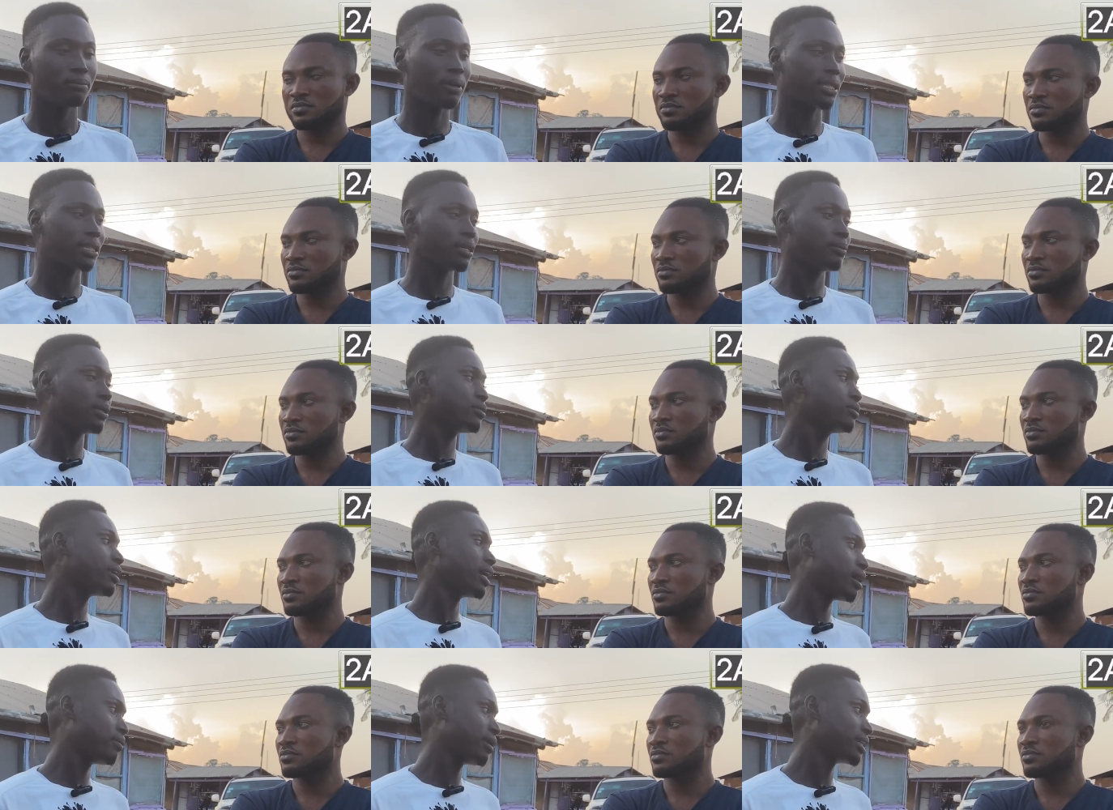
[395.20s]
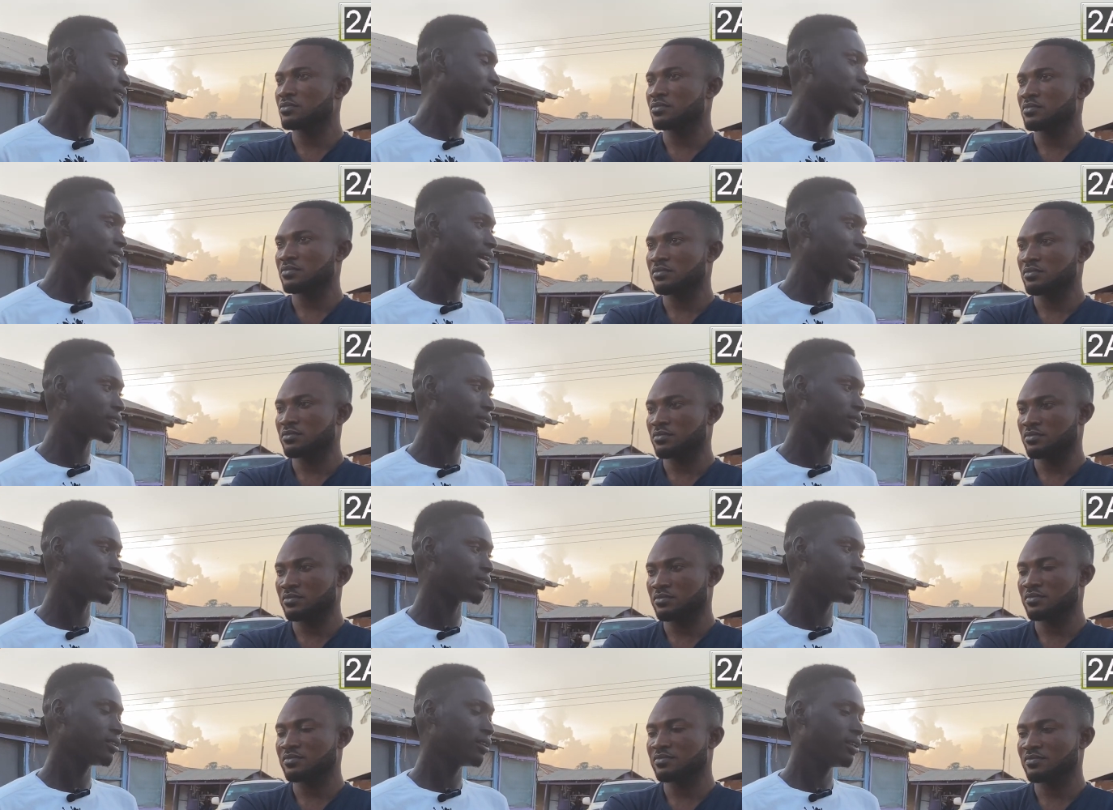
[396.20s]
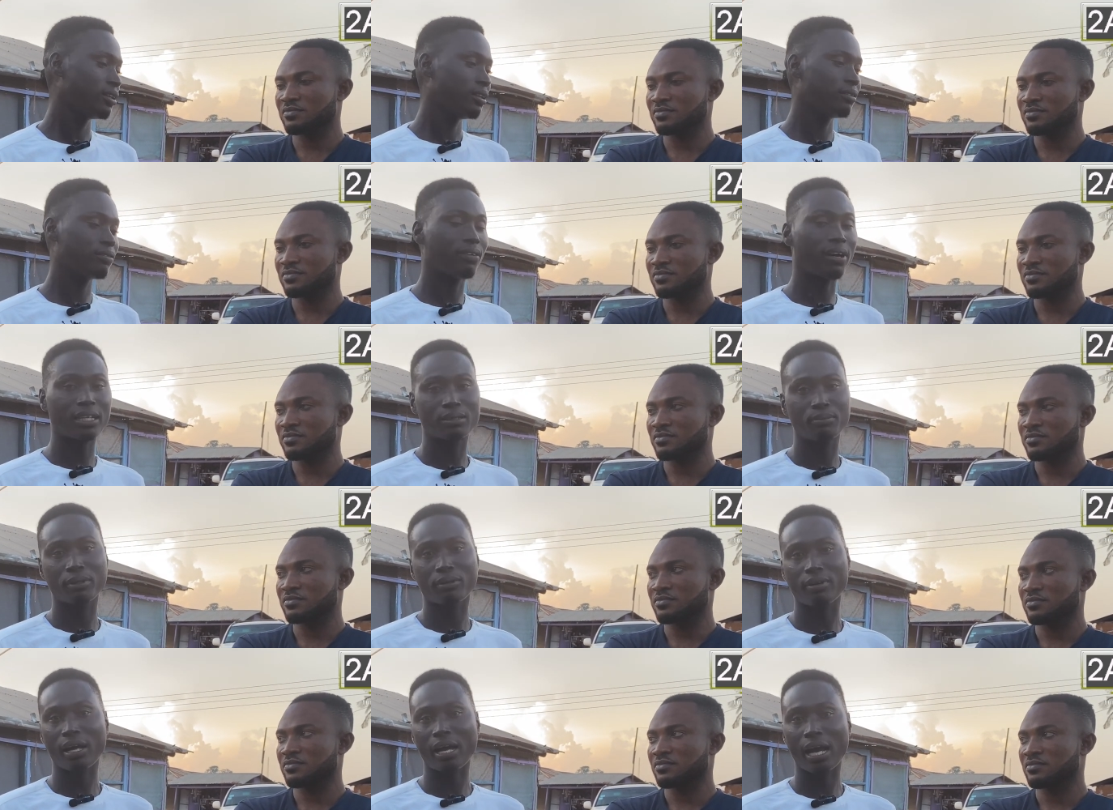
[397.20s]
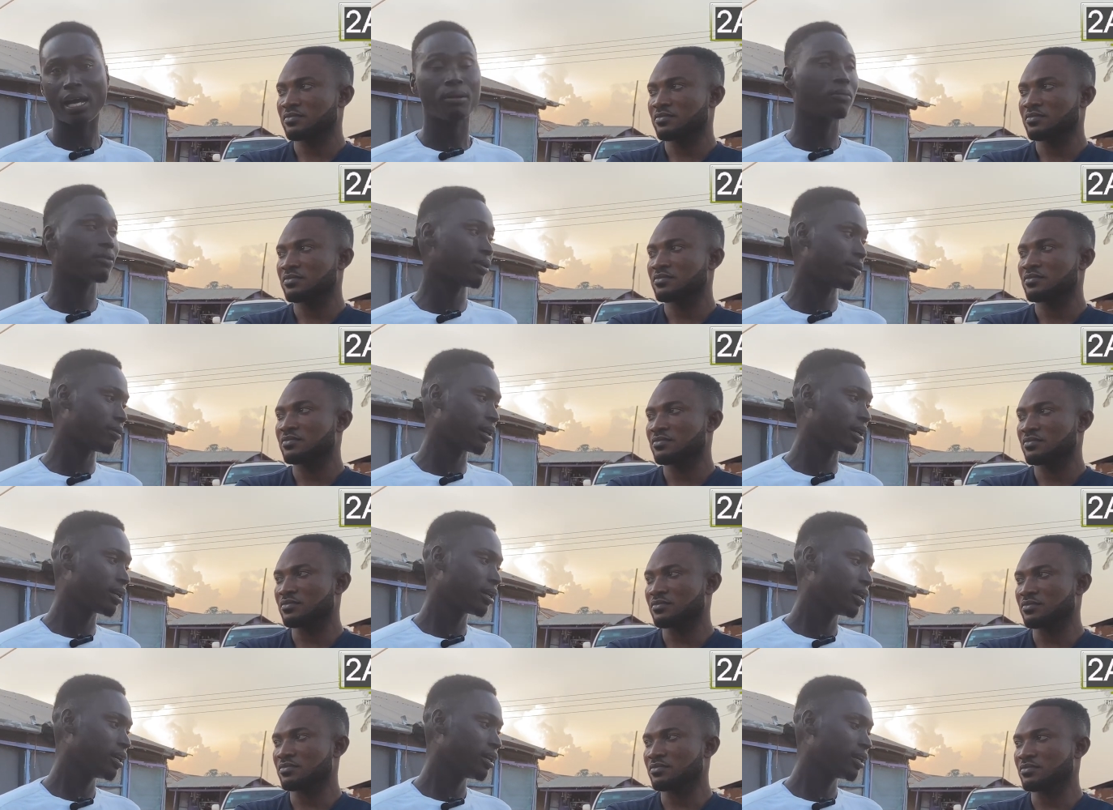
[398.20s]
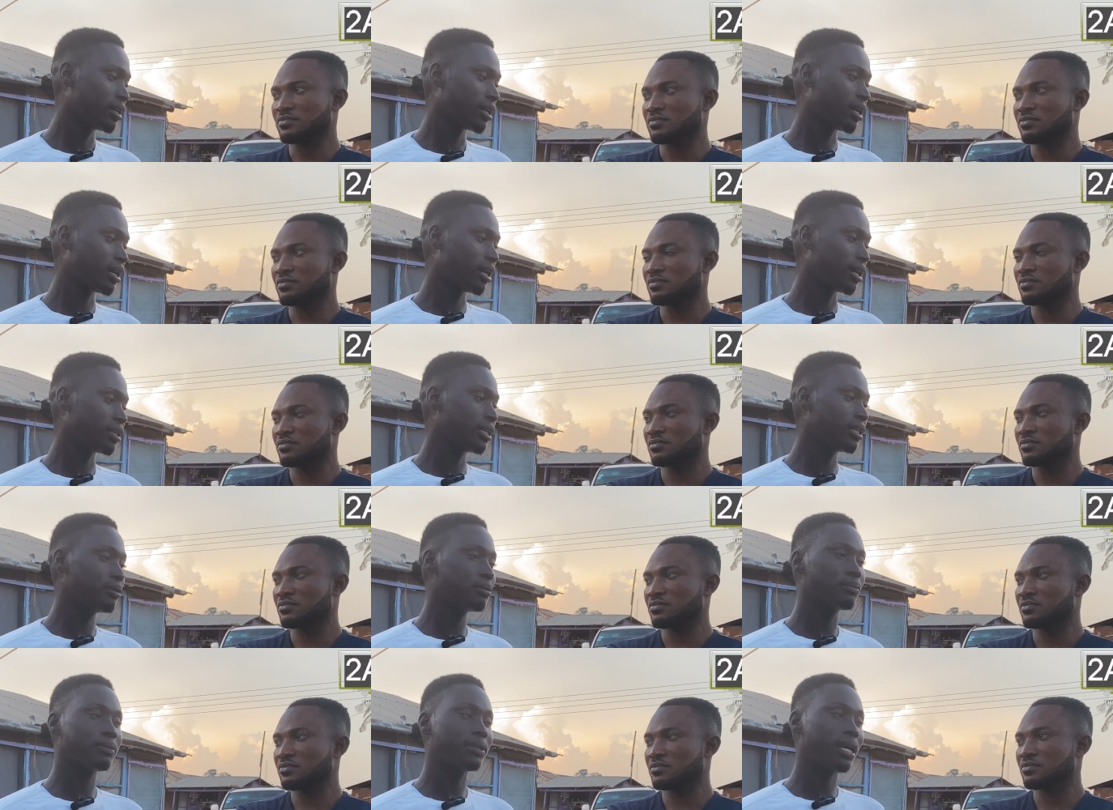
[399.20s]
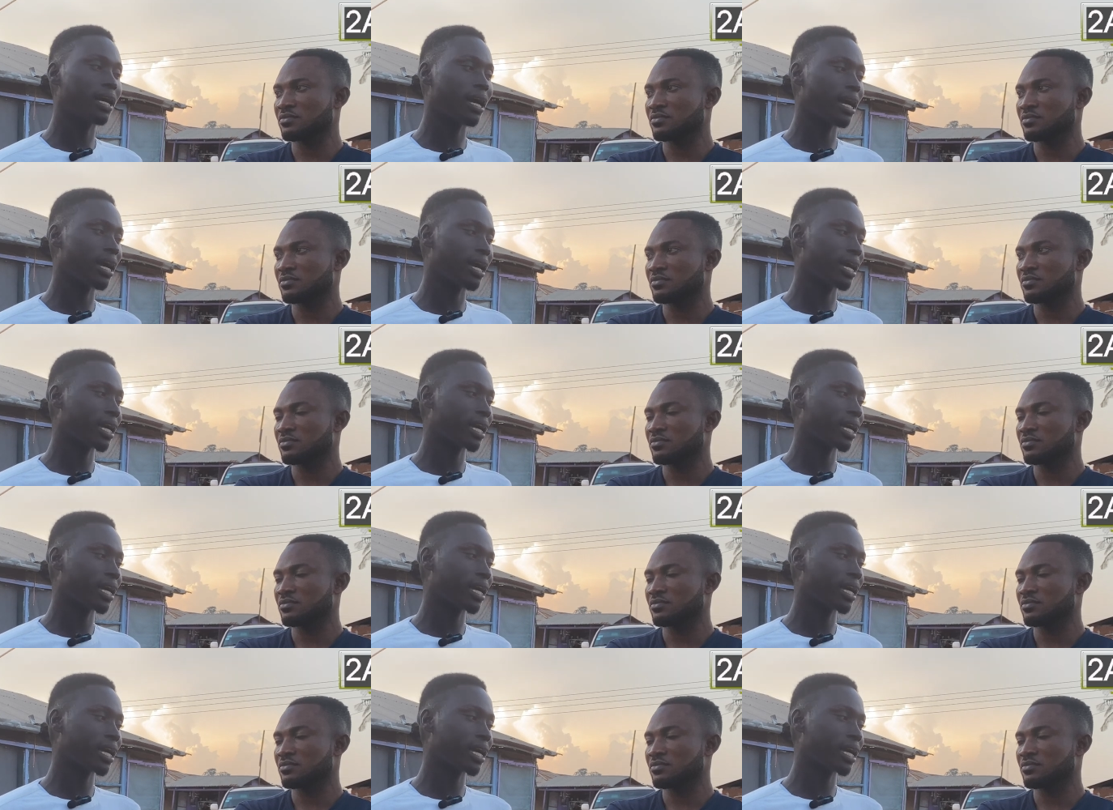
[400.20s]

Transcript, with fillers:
Speaker 1: but a bedroom have ten thousand. In fact, me cry, I am Mamma. Now, you need be a